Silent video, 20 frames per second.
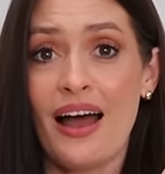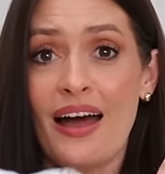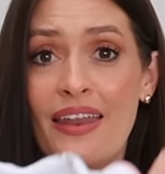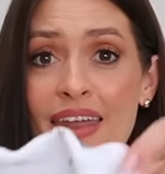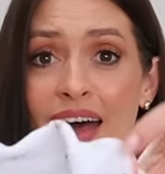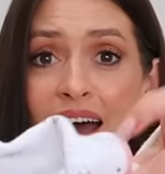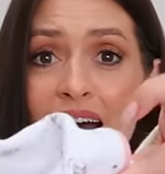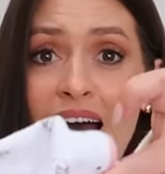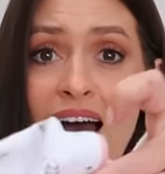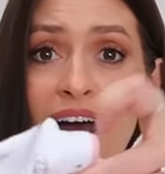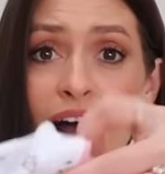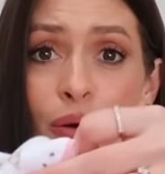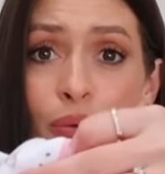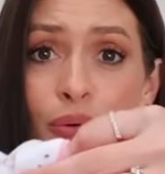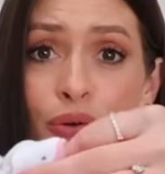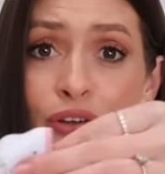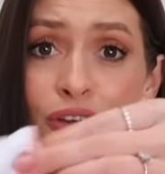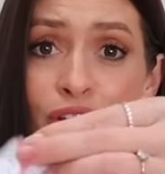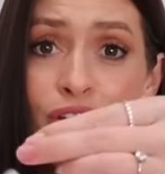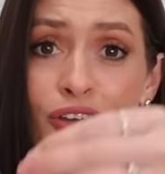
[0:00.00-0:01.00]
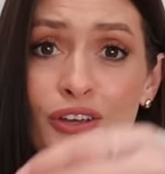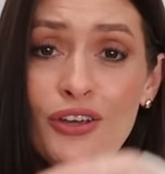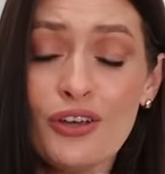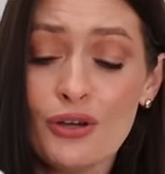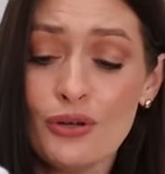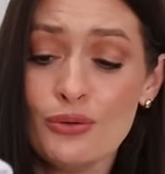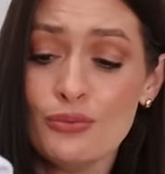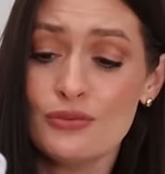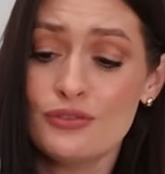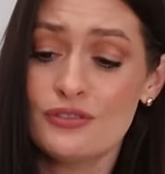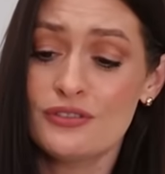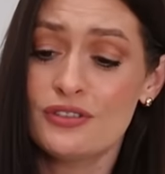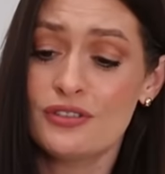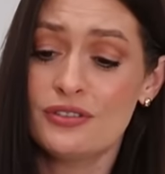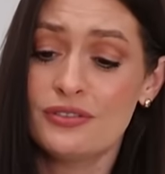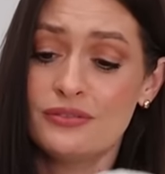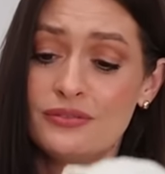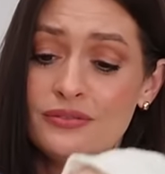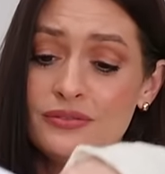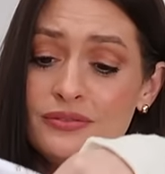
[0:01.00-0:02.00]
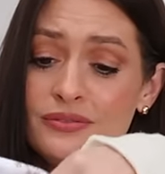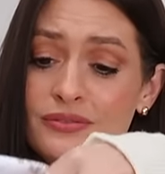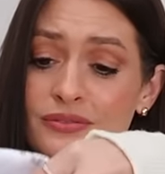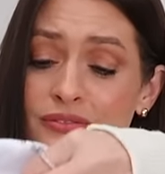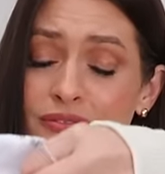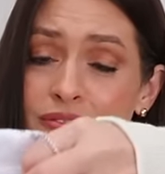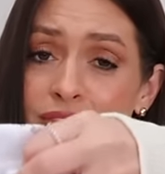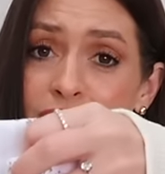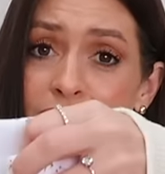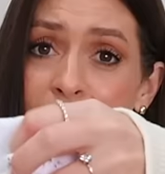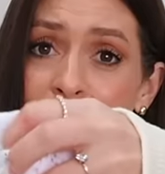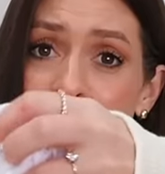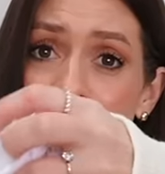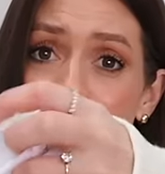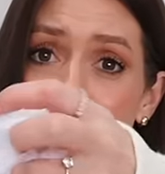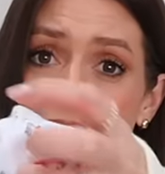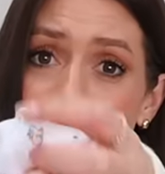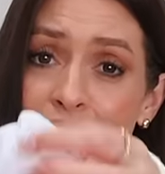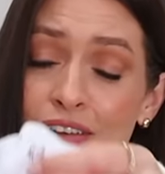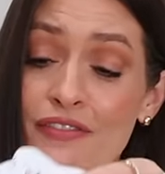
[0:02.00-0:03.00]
and how cute are they?